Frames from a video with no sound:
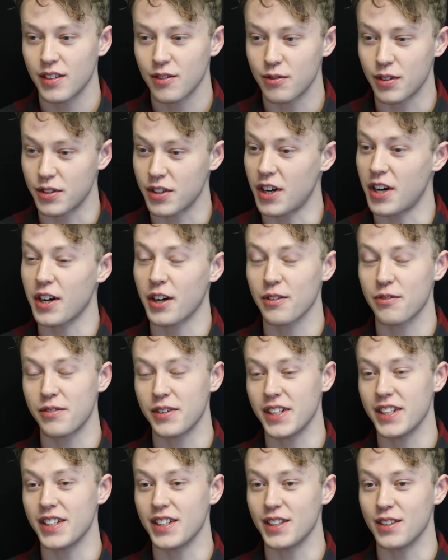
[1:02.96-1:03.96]

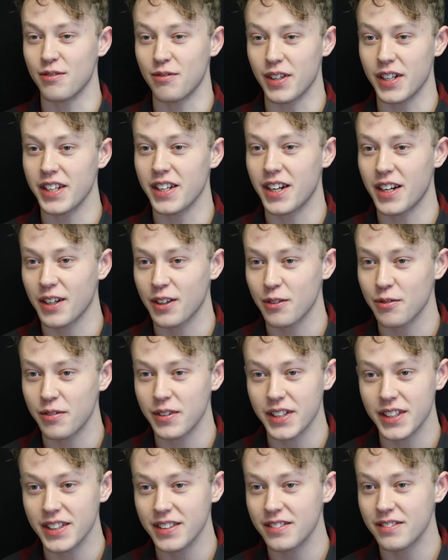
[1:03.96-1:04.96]
Photography and
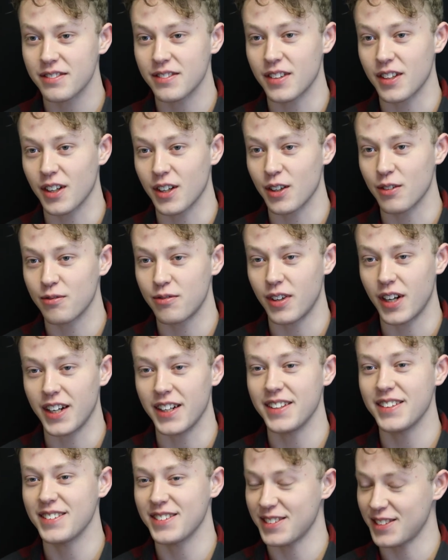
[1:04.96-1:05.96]
videography are
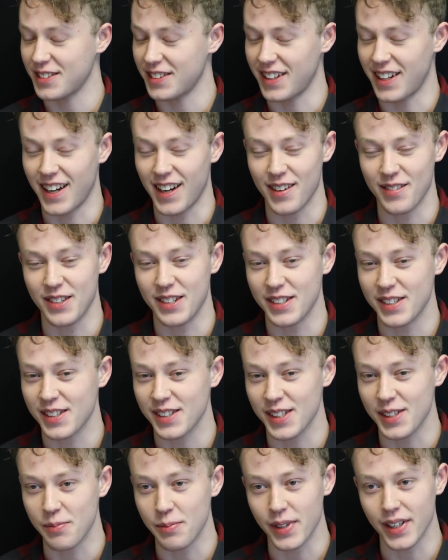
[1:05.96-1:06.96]
fun.
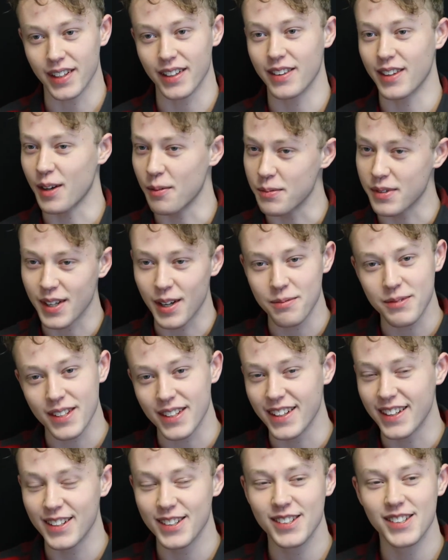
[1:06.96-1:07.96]
Obviously, big thumbs up to
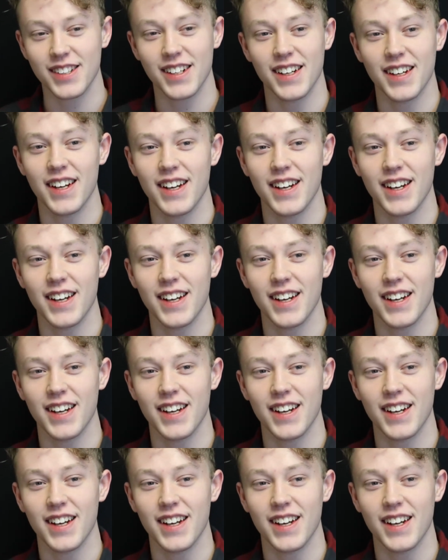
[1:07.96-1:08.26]
those.